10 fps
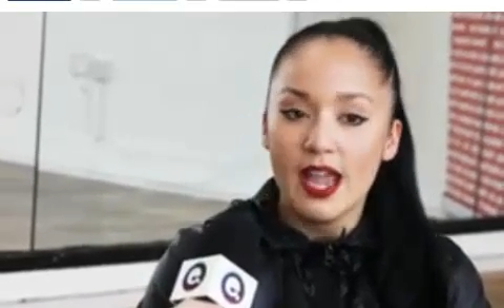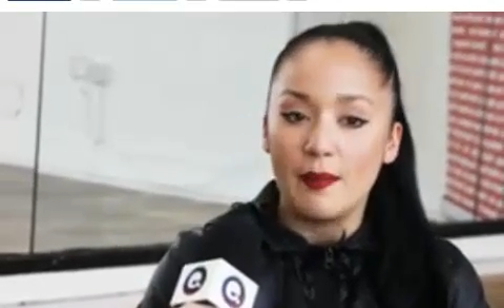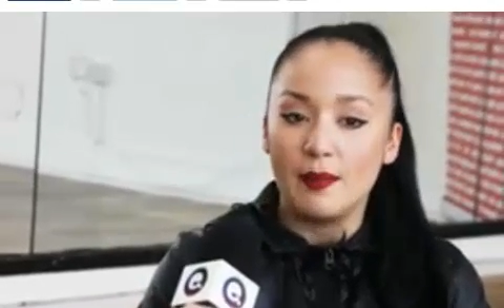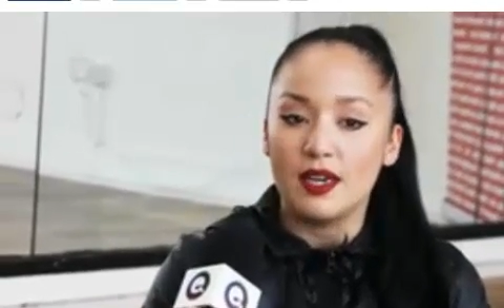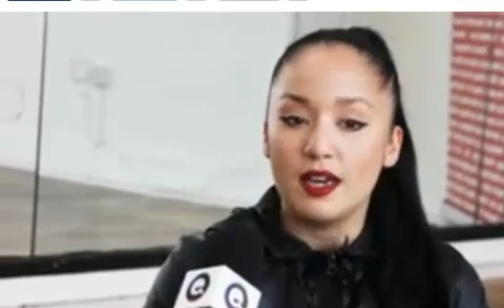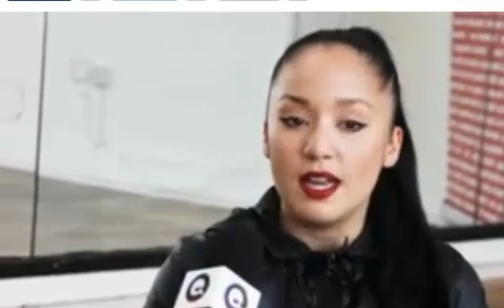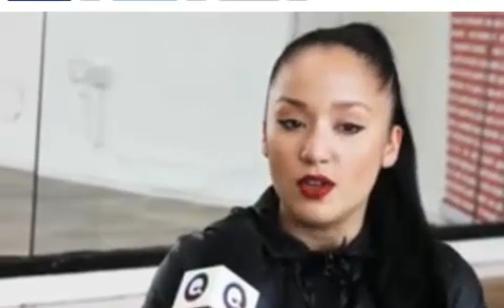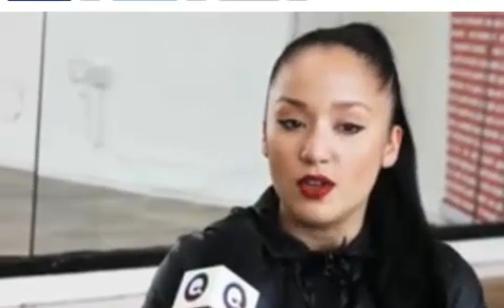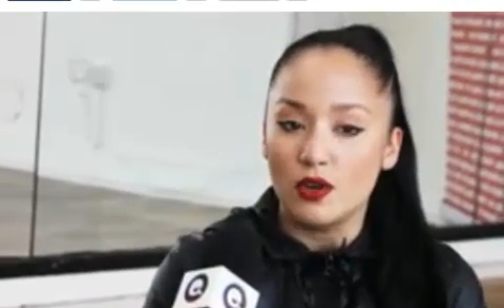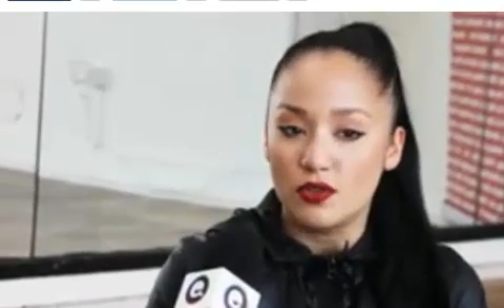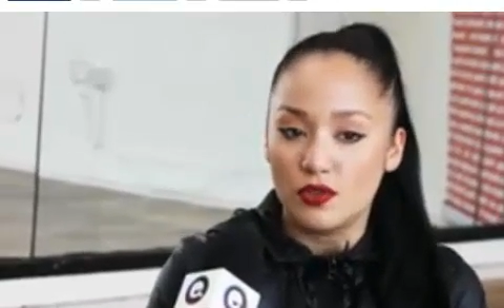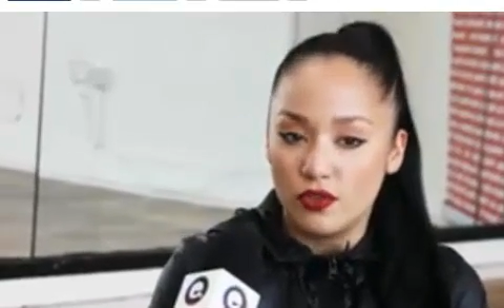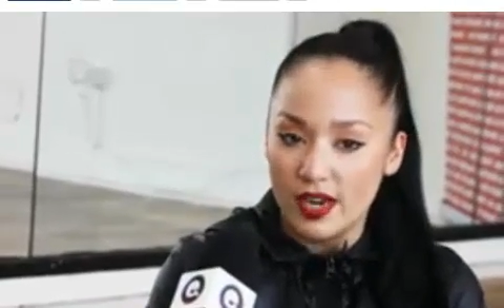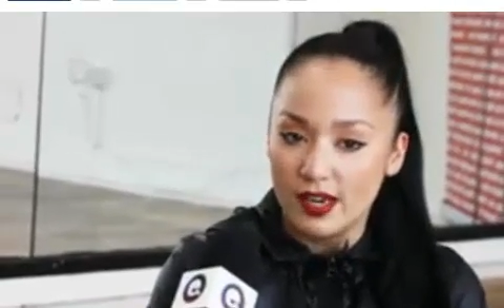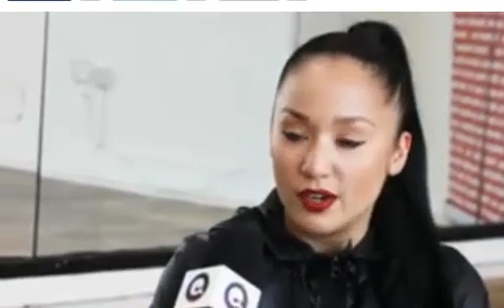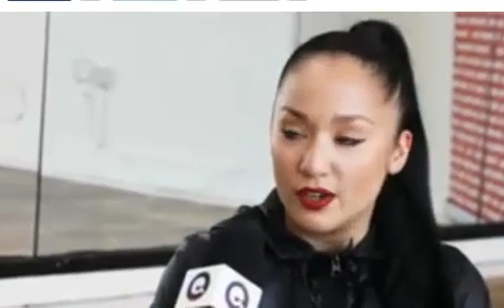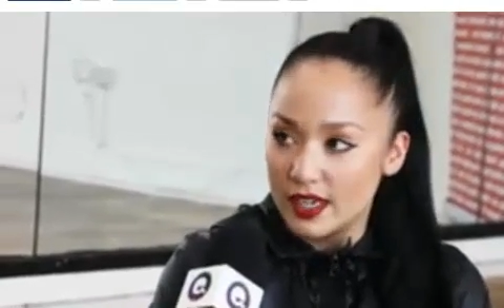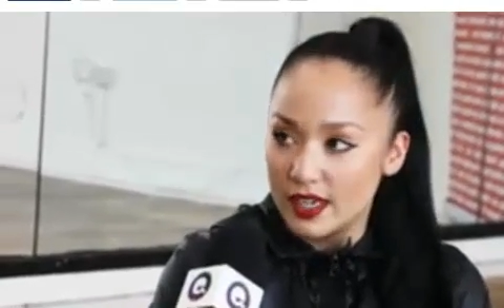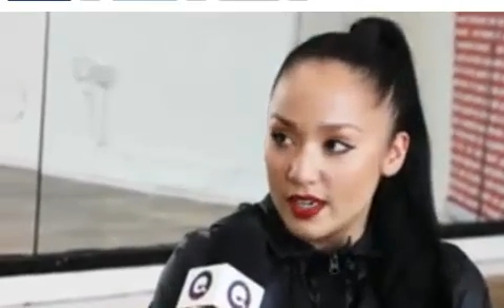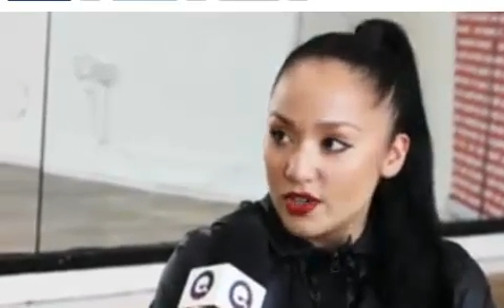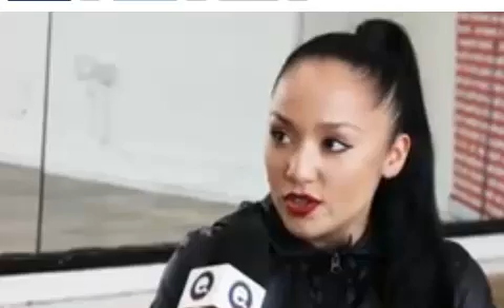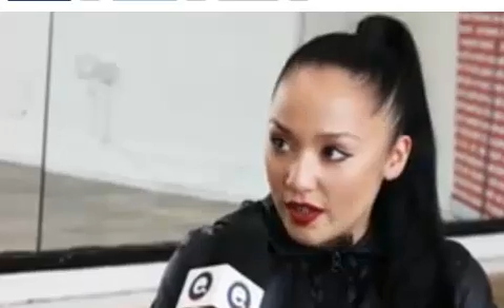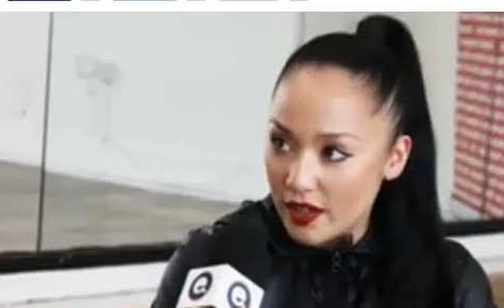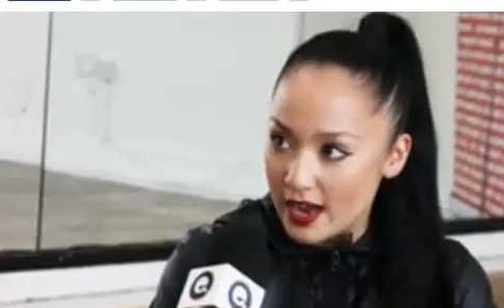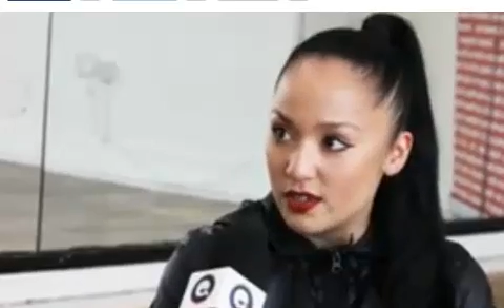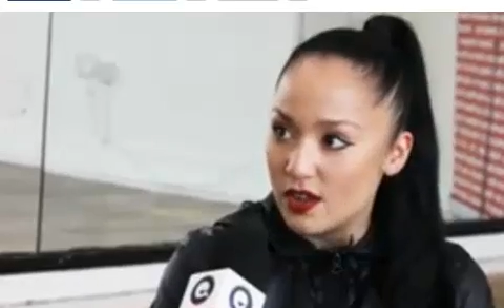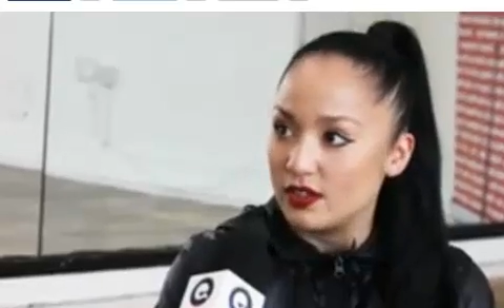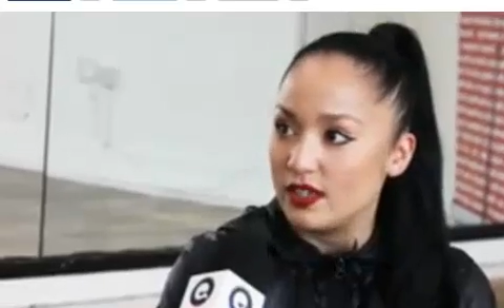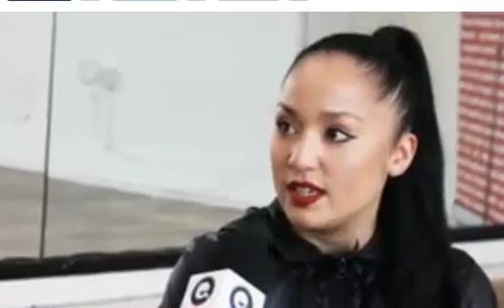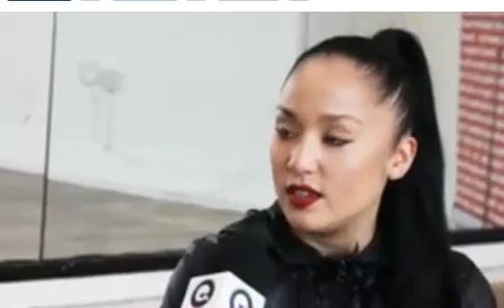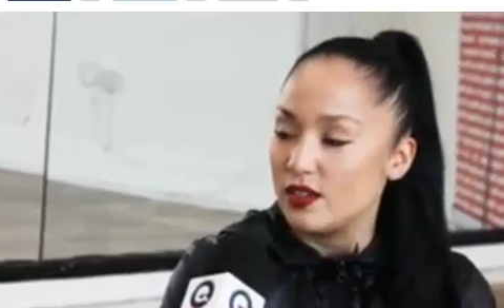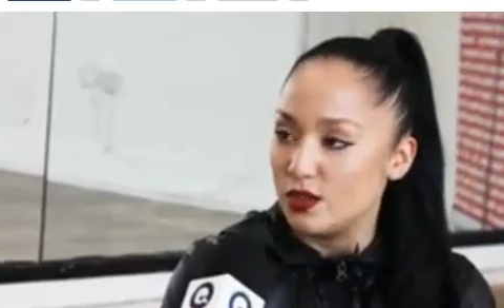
And Madonna has also created her signature class called Addicted to